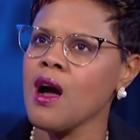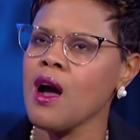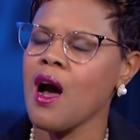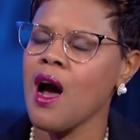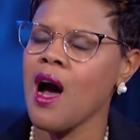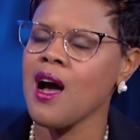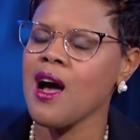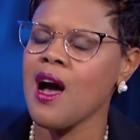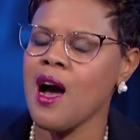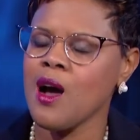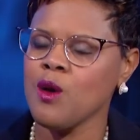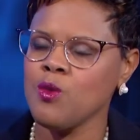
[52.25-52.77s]

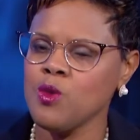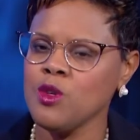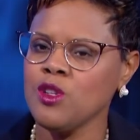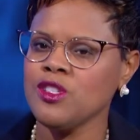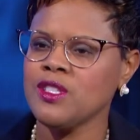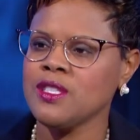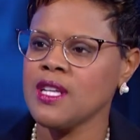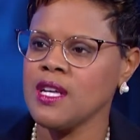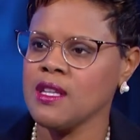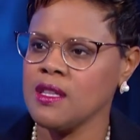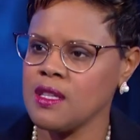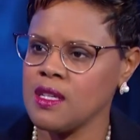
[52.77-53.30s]
I will
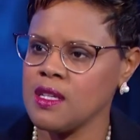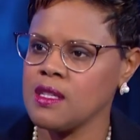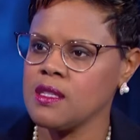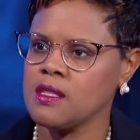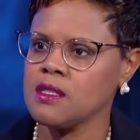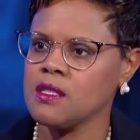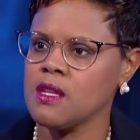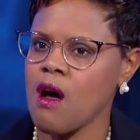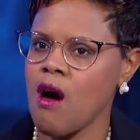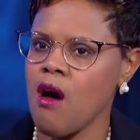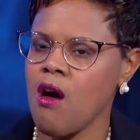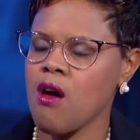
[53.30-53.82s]
say
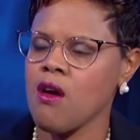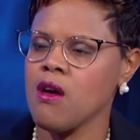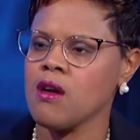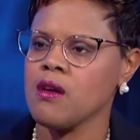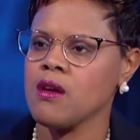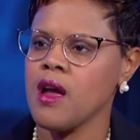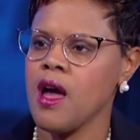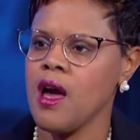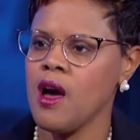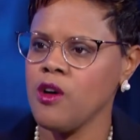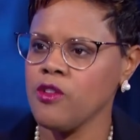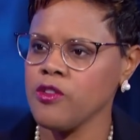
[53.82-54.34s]
this, our
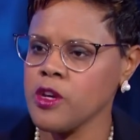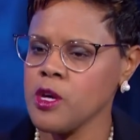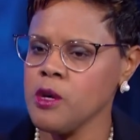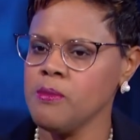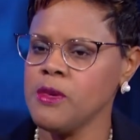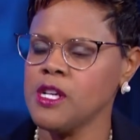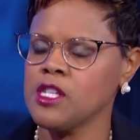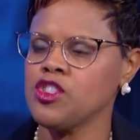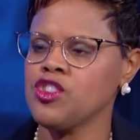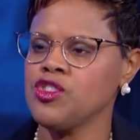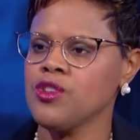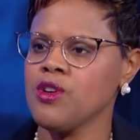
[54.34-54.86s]
health
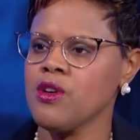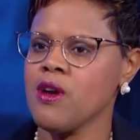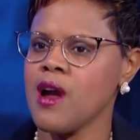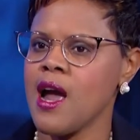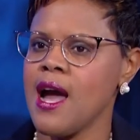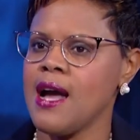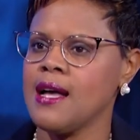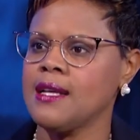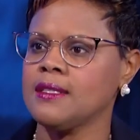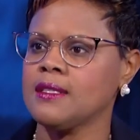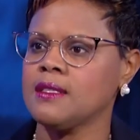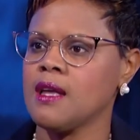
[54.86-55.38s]
commissioner
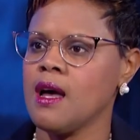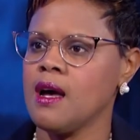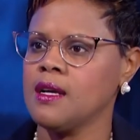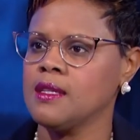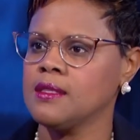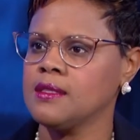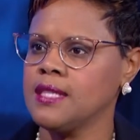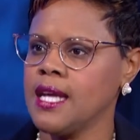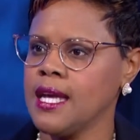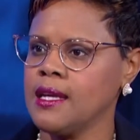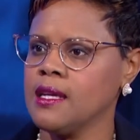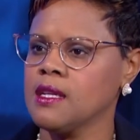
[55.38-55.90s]
has
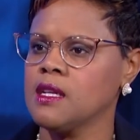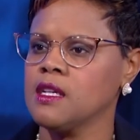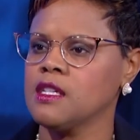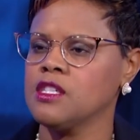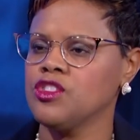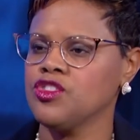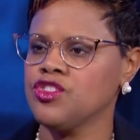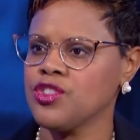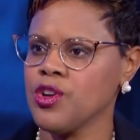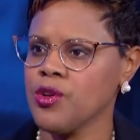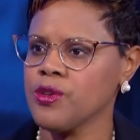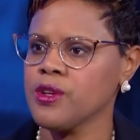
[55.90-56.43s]
taken a
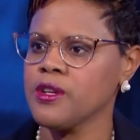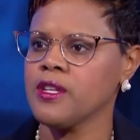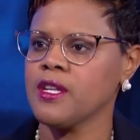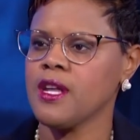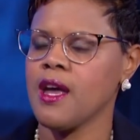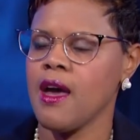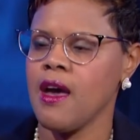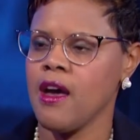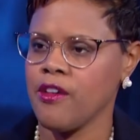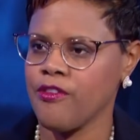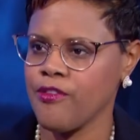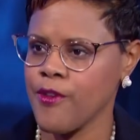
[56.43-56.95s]
concerted
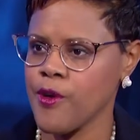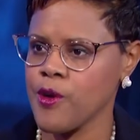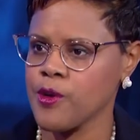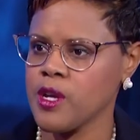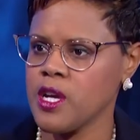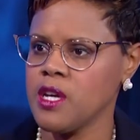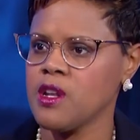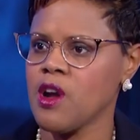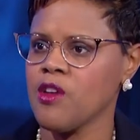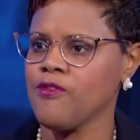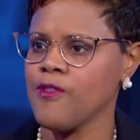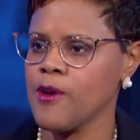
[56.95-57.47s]
effort,
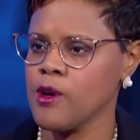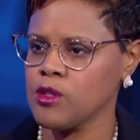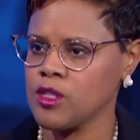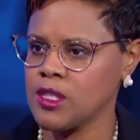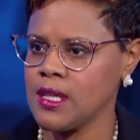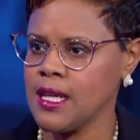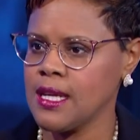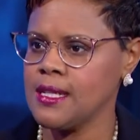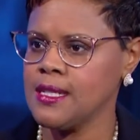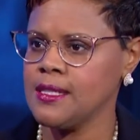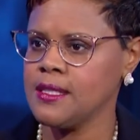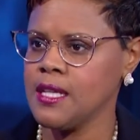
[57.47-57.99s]
and our First
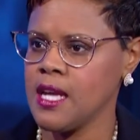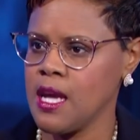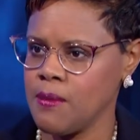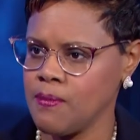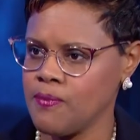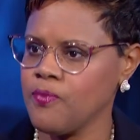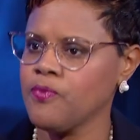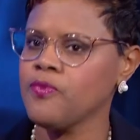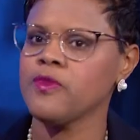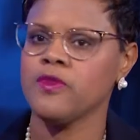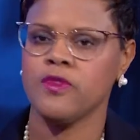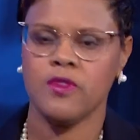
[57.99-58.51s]
Lady, Dr.
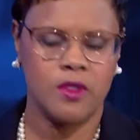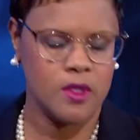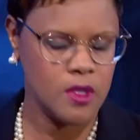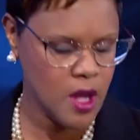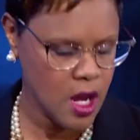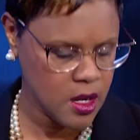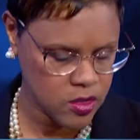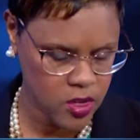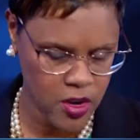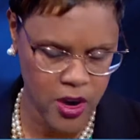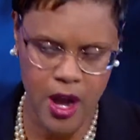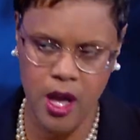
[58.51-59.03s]

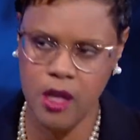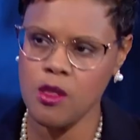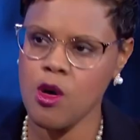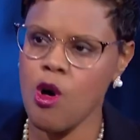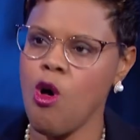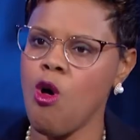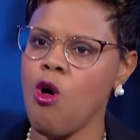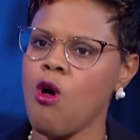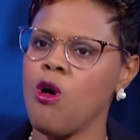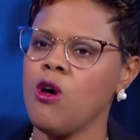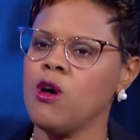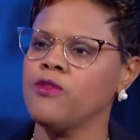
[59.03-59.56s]
Elna
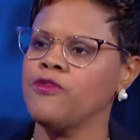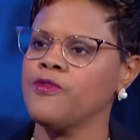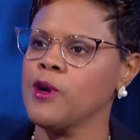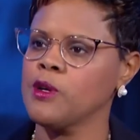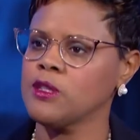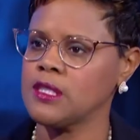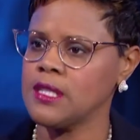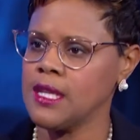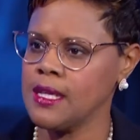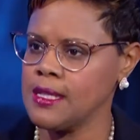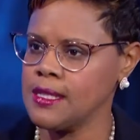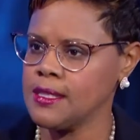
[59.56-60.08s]
Hall,
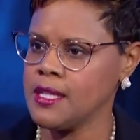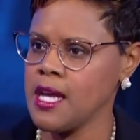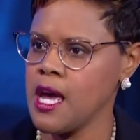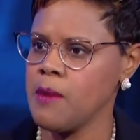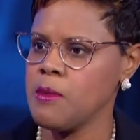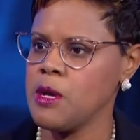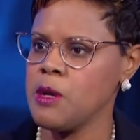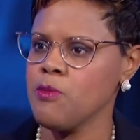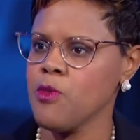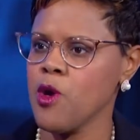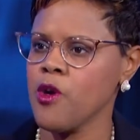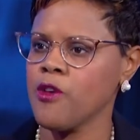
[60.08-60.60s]
First Lady
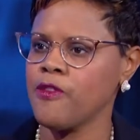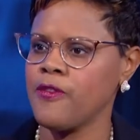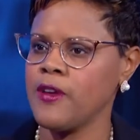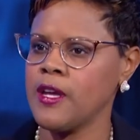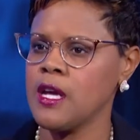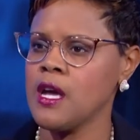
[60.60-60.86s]
Tammy Murphy,